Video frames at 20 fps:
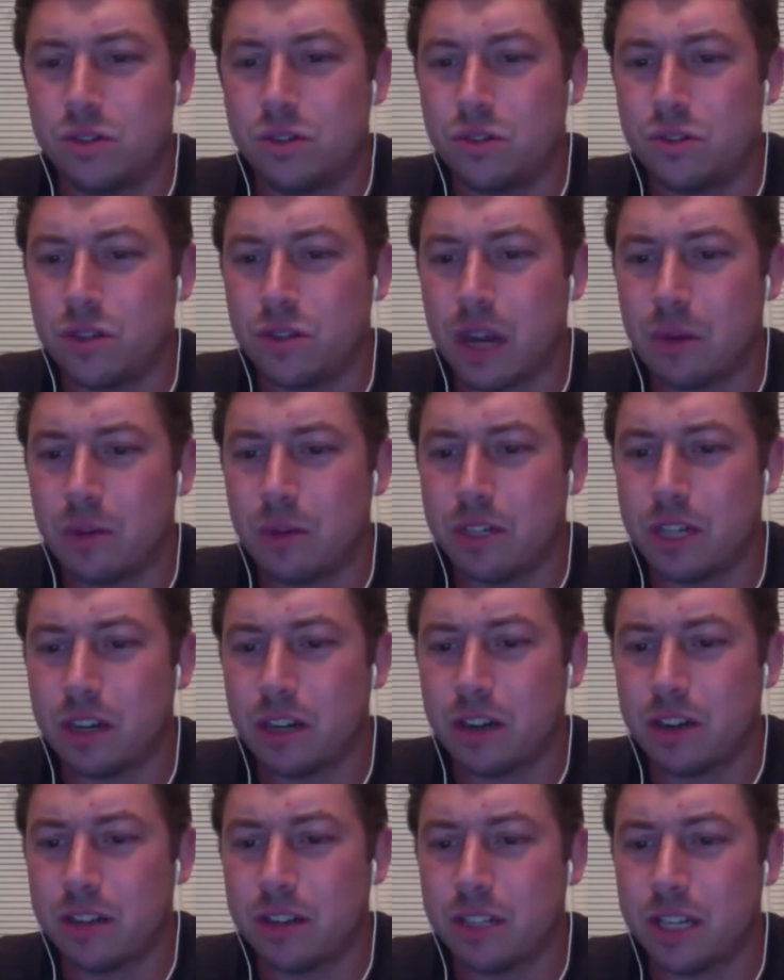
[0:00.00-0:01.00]
I wish I
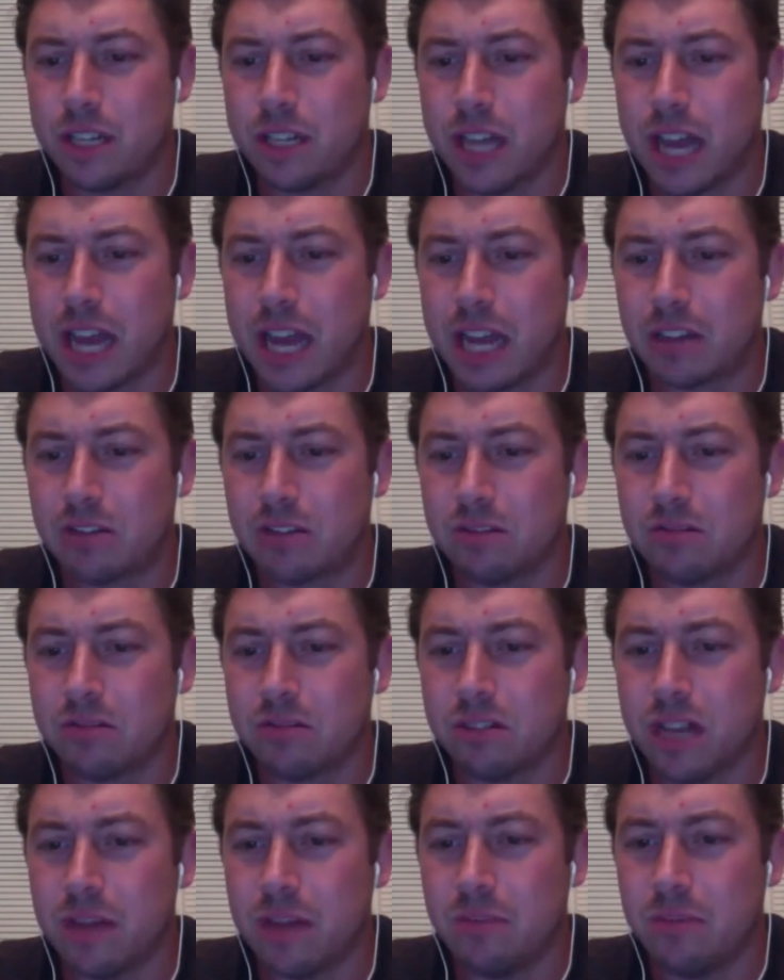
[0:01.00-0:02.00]
could see the actual
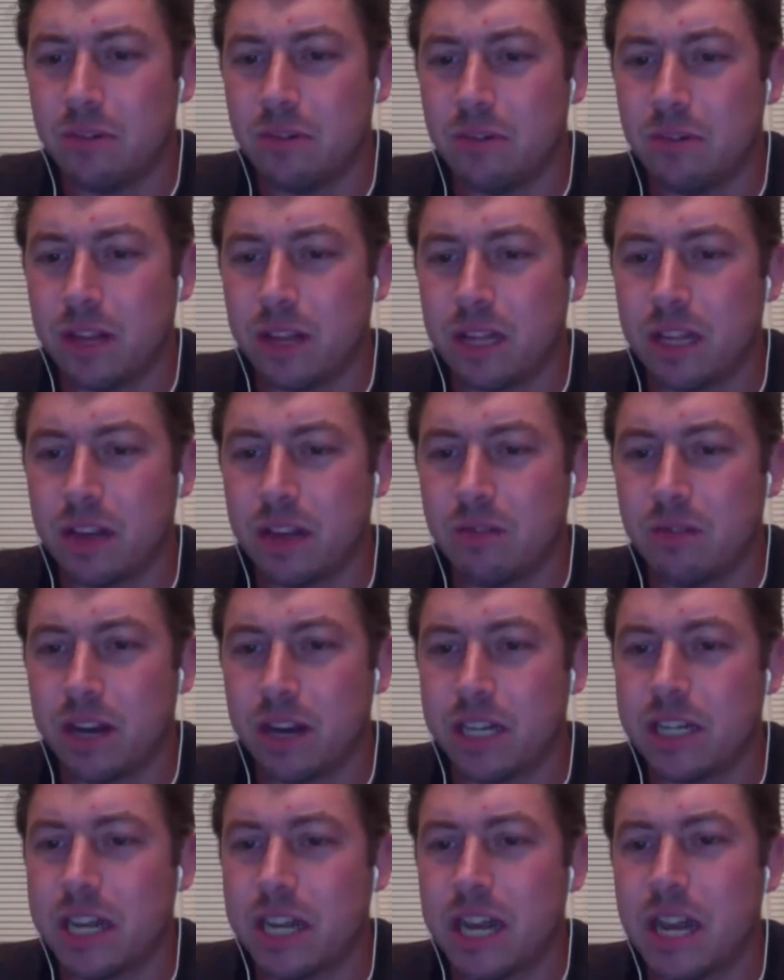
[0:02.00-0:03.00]
number that they're
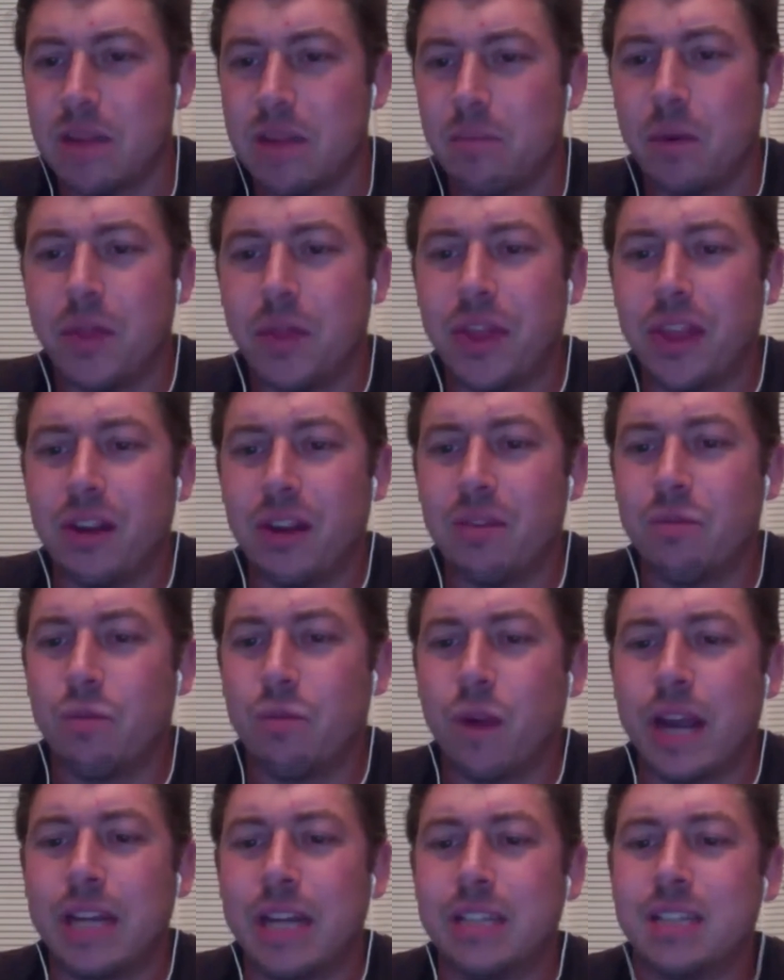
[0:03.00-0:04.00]
ranked, but they're
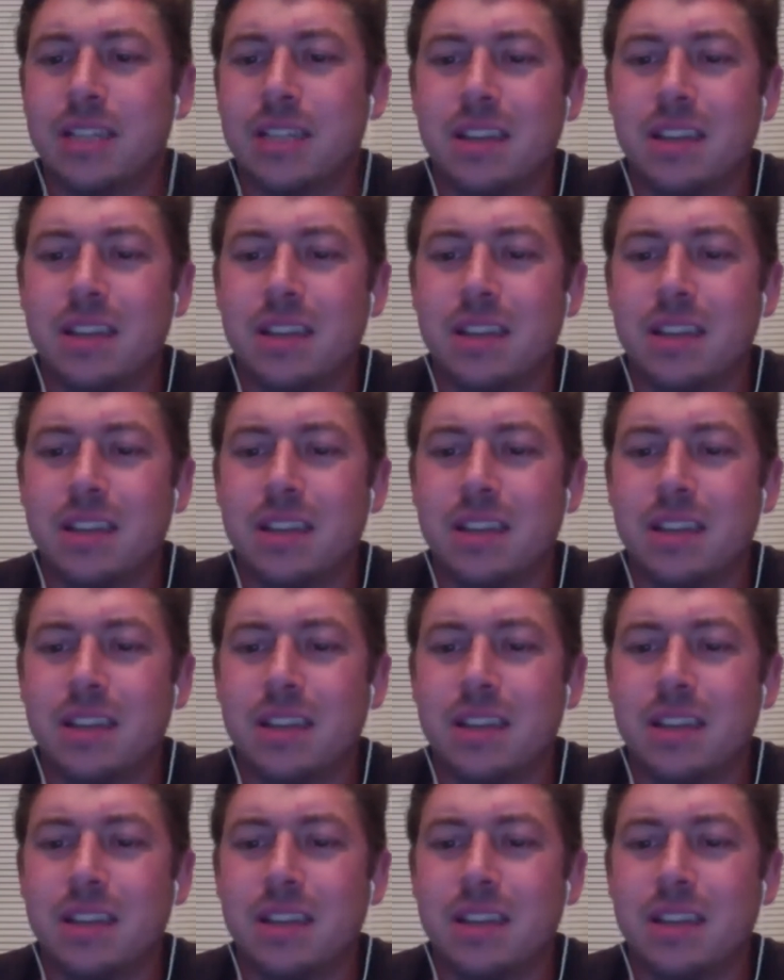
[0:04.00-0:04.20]
ranked